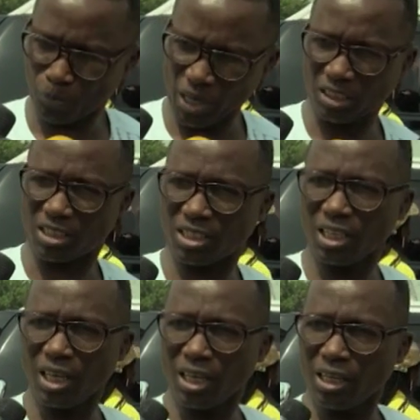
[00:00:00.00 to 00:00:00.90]
peace
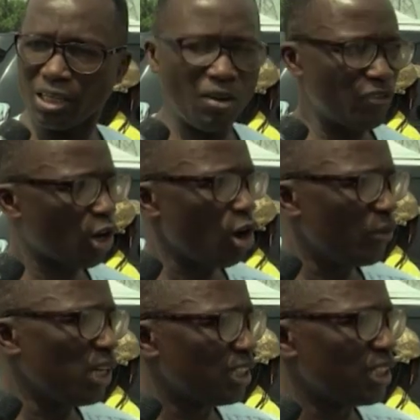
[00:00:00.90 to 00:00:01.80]
in every
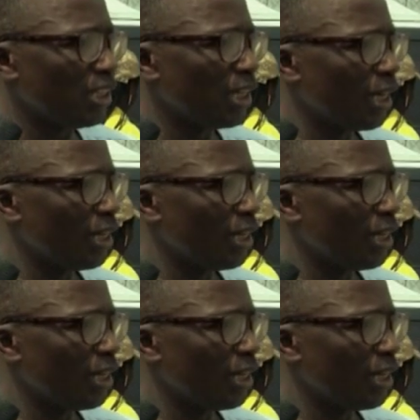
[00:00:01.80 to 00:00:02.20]
community,